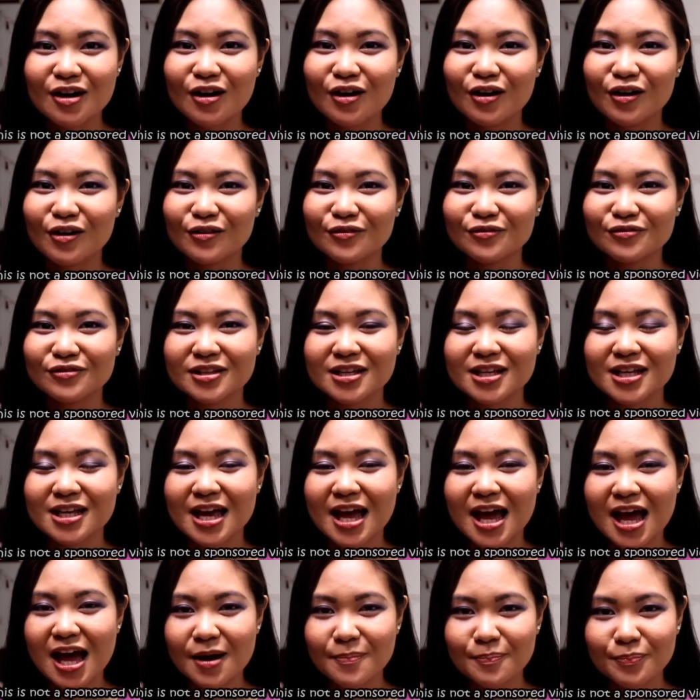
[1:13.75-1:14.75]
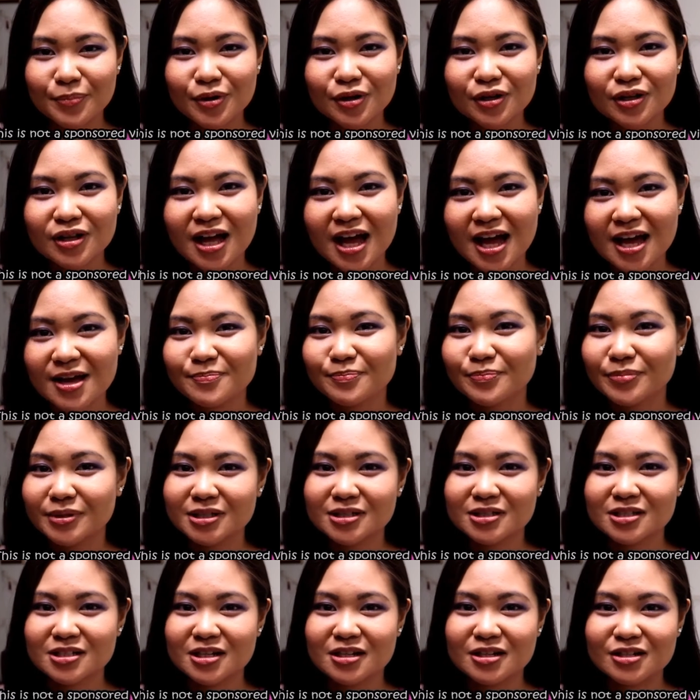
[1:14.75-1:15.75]
of the Apple Ipod
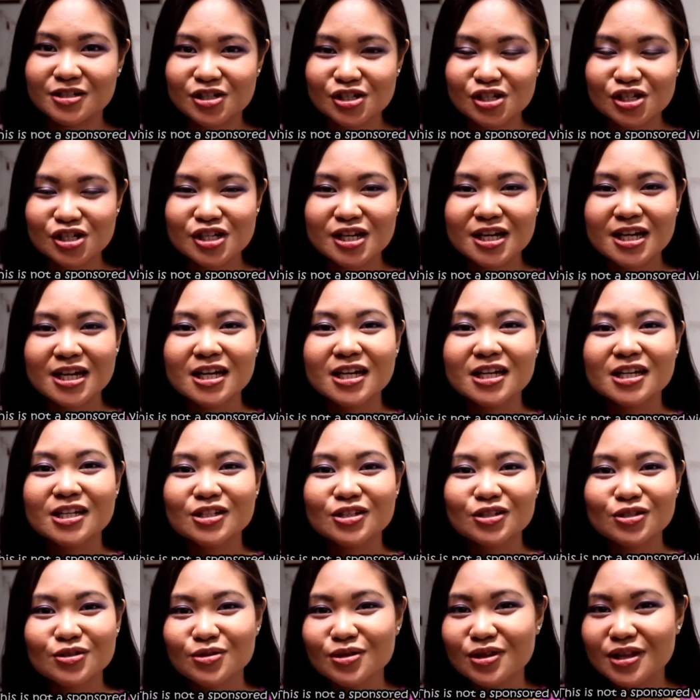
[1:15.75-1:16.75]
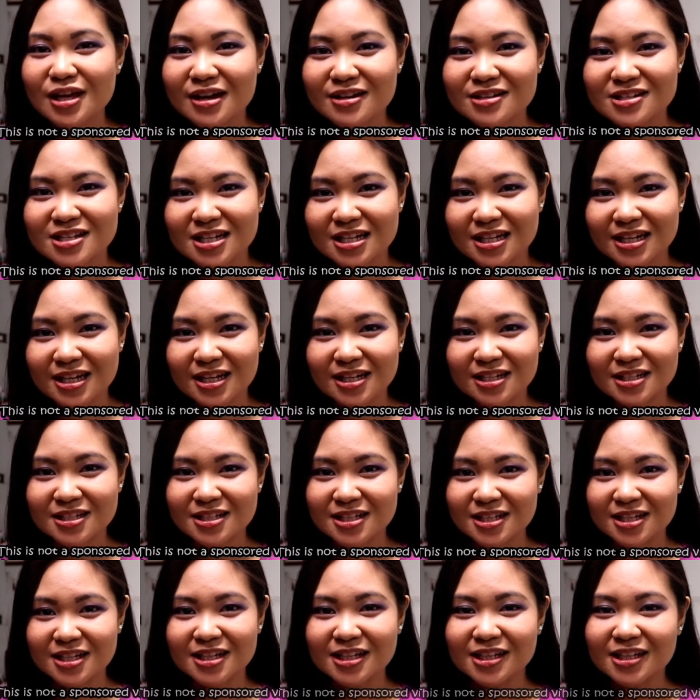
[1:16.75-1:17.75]
Touch
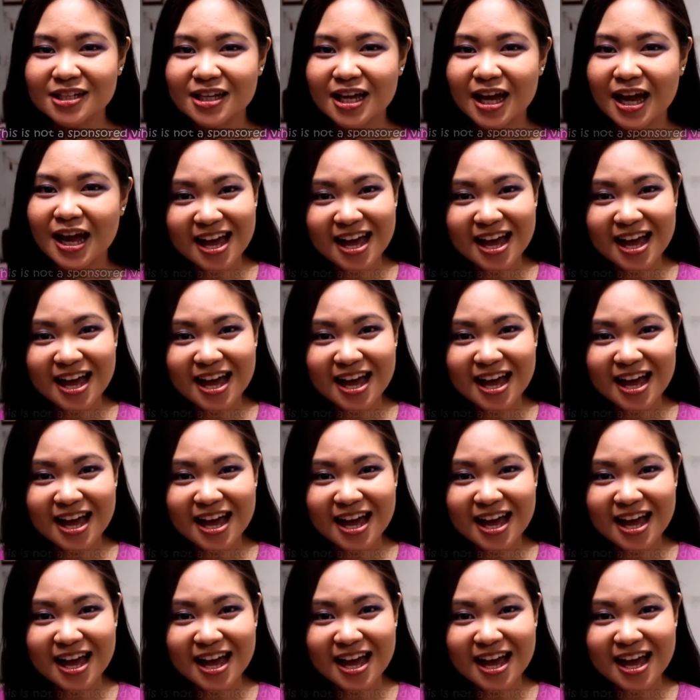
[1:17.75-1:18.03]
2019.